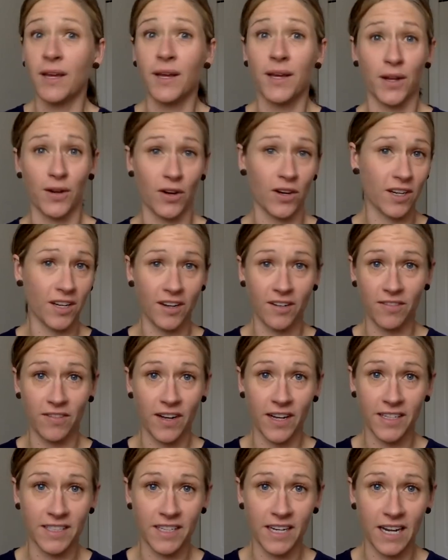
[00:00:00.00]
You're not going to
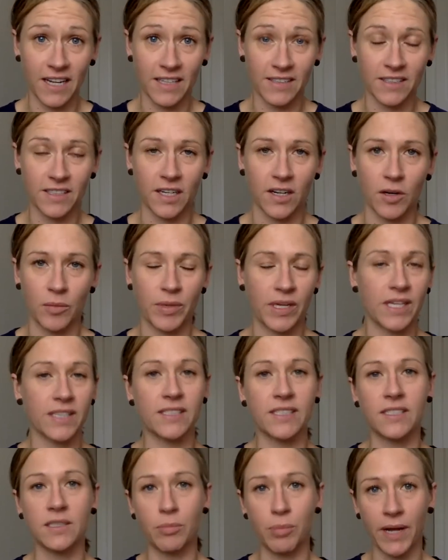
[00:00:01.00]
find an answer because
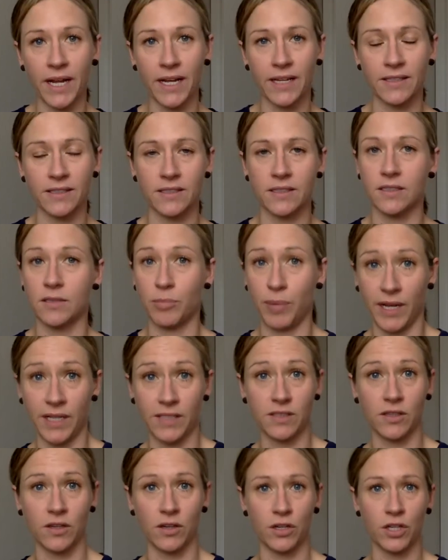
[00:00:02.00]
it depends. It
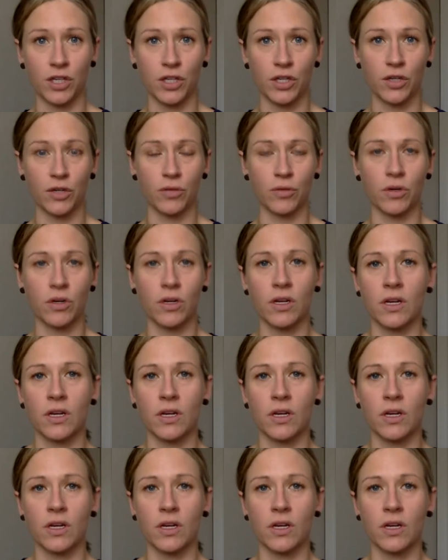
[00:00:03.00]
depends on you.